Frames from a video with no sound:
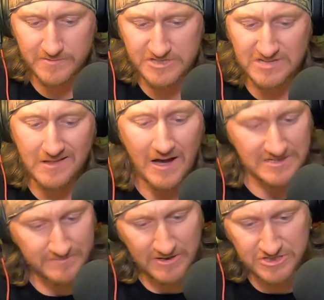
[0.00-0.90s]
She
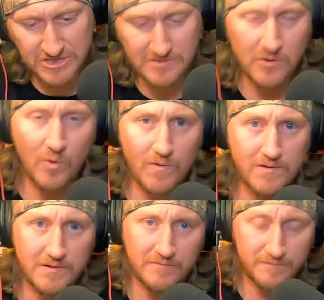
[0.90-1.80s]
lies about shit in
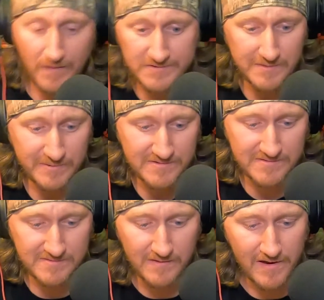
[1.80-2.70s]
court, and it fucks up
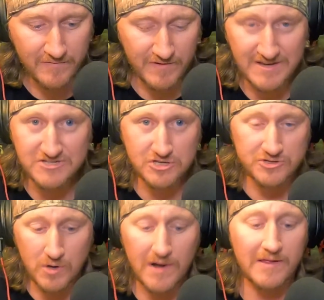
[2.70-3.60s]
his life, and he's just
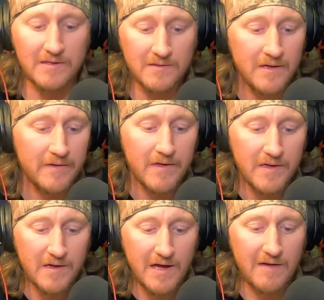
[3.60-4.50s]
trying to
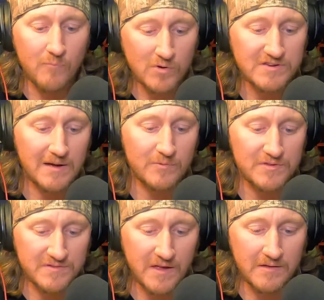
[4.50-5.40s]
have more time with
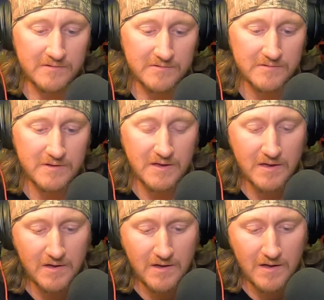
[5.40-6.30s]
his kids
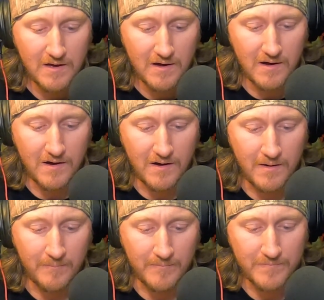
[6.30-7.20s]

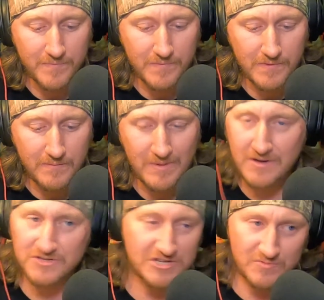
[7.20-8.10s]

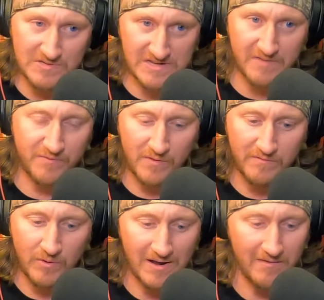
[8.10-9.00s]
because she's resentful
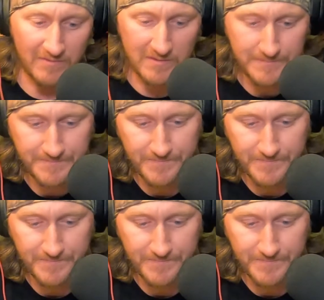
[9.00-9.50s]
of whatever.